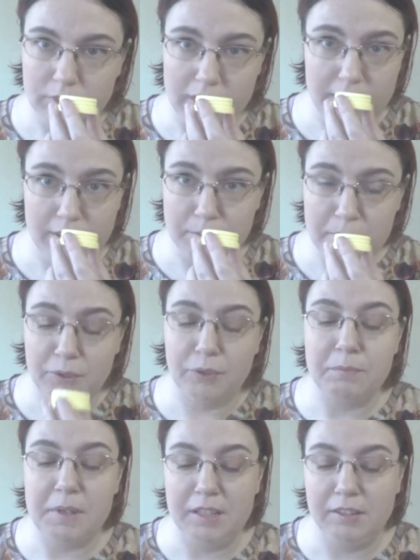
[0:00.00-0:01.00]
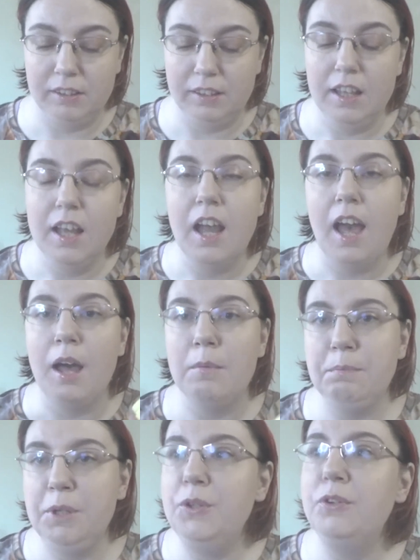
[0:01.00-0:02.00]
it smells amazingly. A
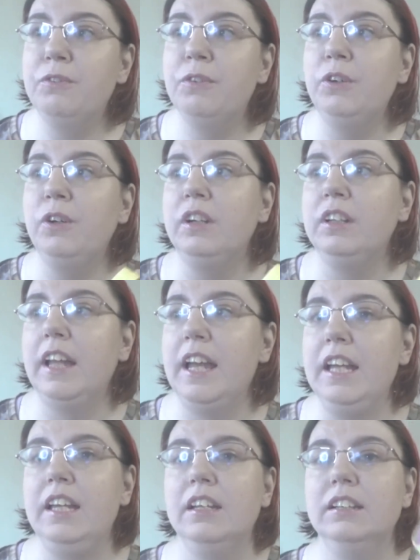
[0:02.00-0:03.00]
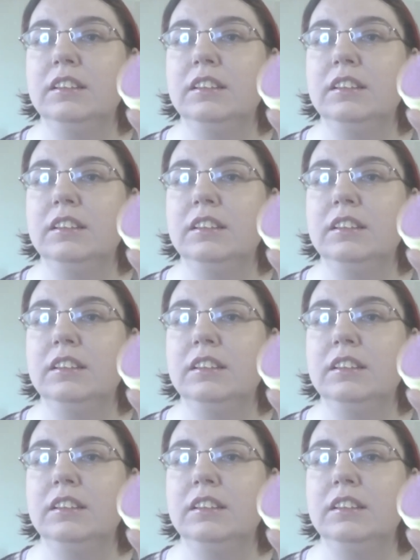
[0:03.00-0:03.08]
beautiful, like,